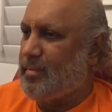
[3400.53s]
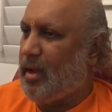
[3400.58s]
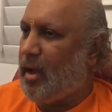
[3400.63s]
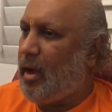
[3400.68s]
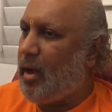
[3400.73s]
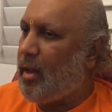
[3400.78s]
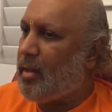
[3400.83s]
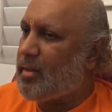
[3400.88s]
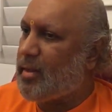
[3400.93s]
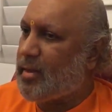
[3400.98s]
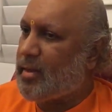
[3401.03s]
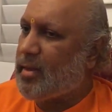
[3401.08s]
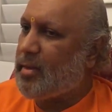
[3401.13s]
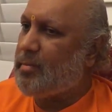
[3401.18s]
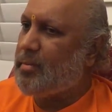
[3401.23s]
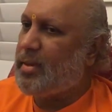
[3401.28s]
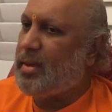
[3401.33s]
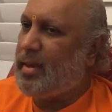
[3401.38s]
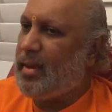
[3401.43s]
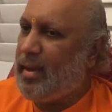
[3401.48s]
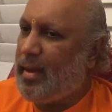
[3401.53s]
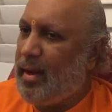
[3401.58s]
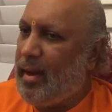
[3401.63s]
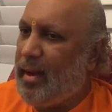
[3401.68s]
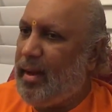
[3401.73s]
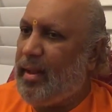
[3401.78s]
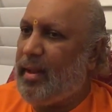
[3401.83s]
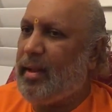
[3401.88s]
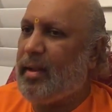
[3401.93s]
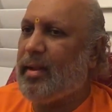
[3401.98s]
All the time
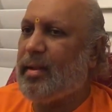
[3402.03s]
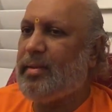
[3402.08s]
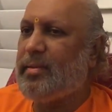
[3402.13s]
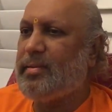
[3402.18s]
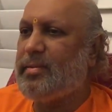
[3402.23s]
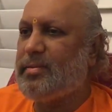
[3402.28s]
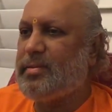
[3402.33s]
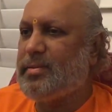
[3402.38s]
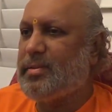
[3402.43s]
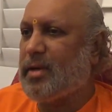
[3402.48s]
giggling and